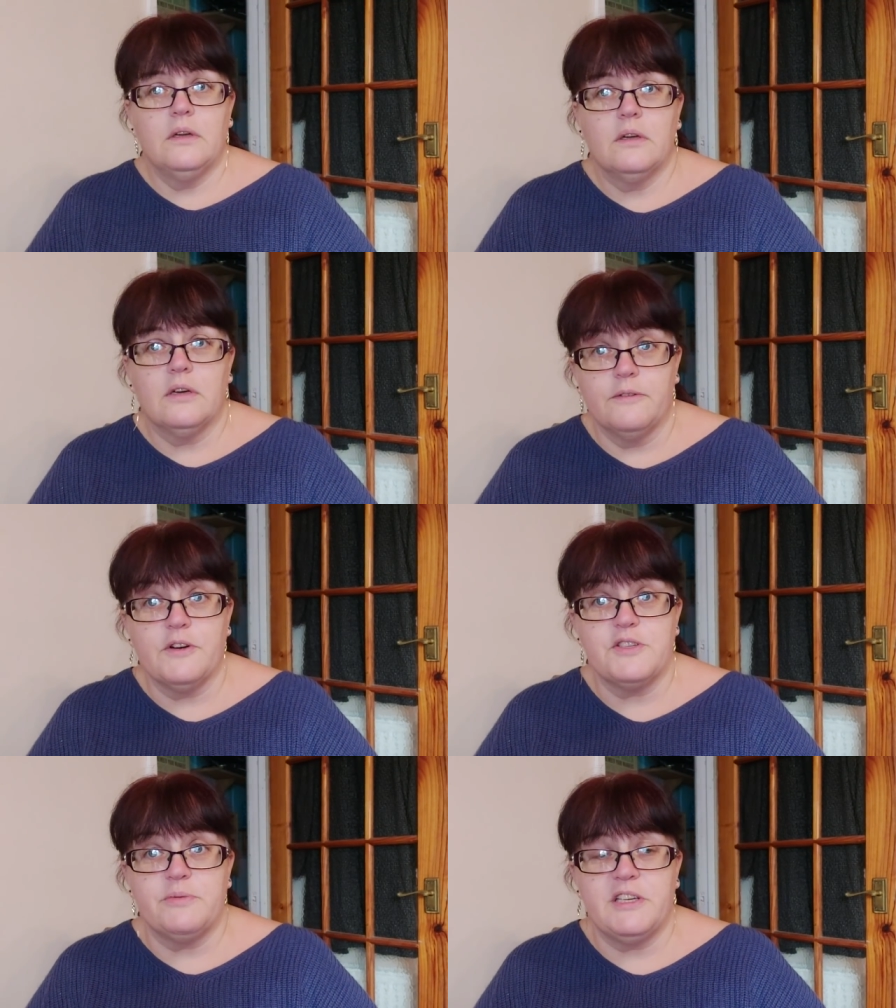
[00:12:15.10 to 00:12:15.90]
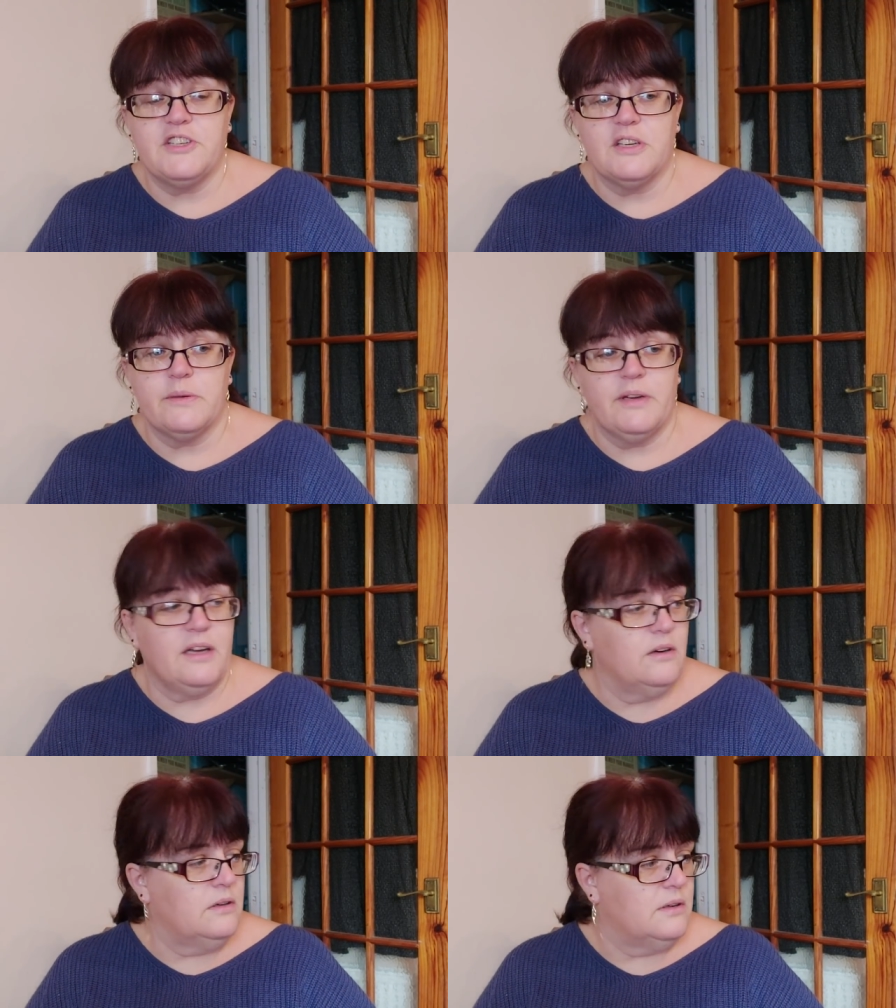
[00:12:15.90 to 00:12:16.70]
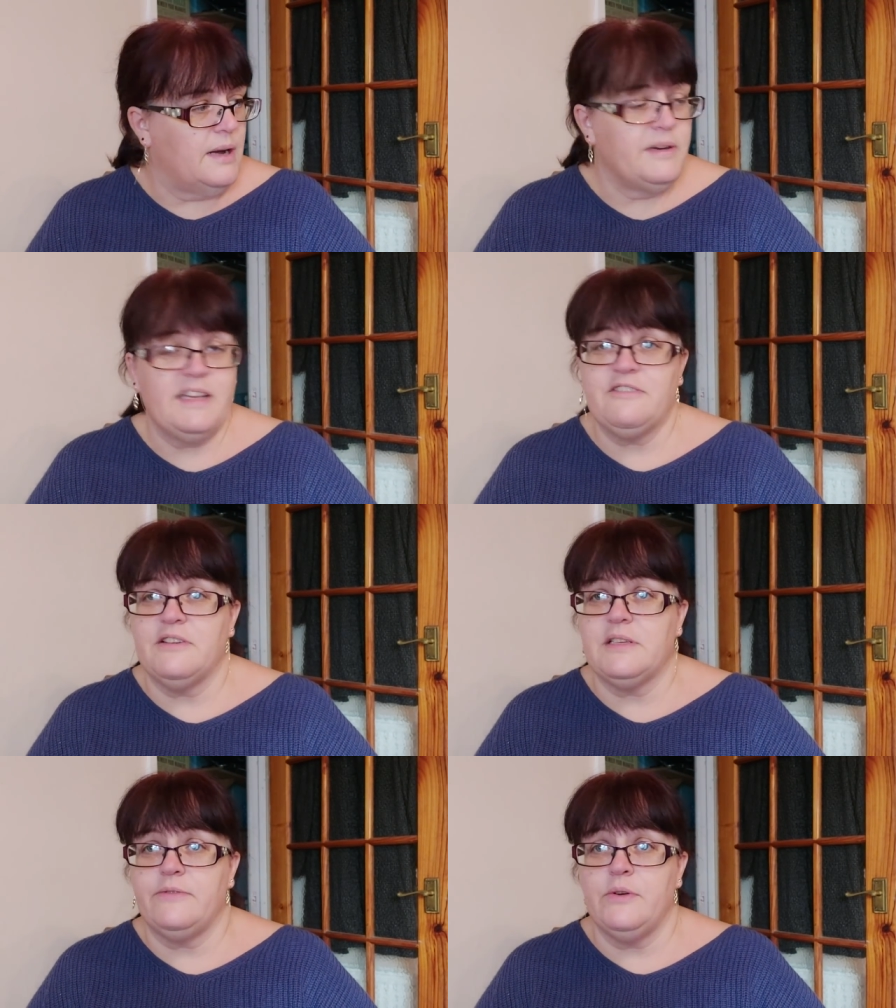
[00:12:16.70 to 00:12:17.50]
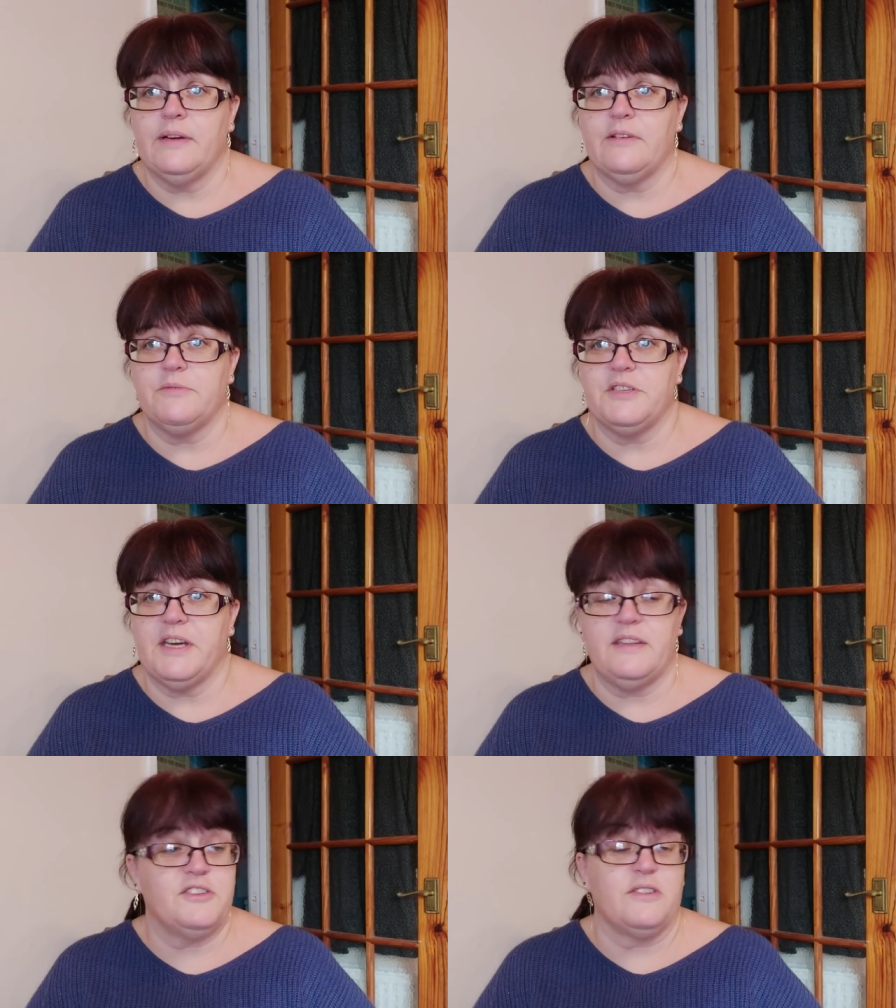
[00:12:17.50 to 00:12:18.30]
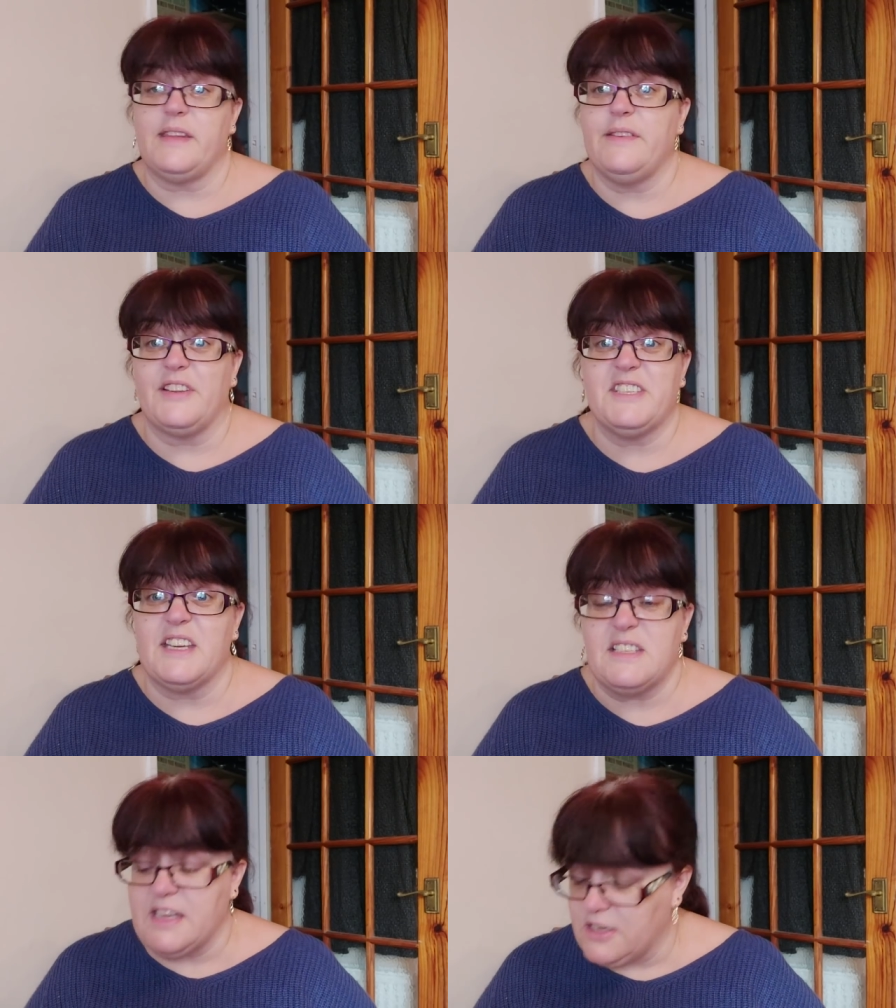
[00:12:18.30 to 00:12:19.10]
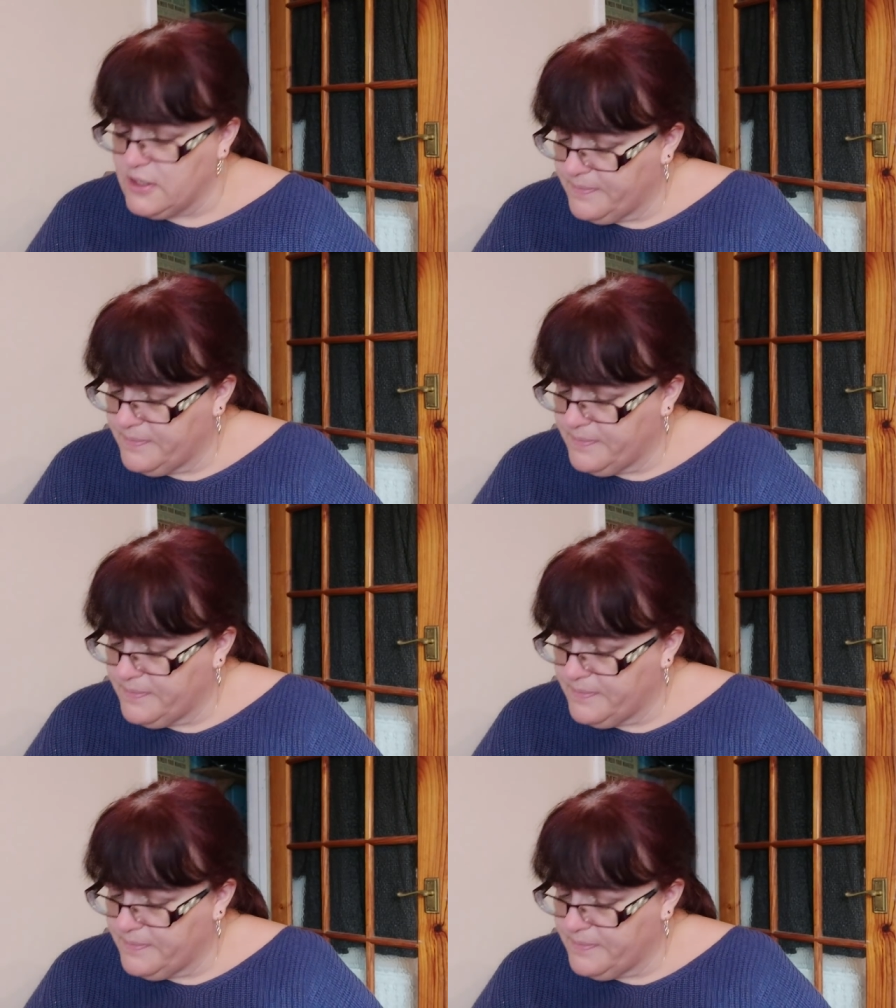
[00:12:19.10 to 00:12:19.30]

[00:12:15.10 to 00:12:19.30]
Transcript: converse with each other, we're like, oh, how many treats have you given them today? And it turns out they've had six each.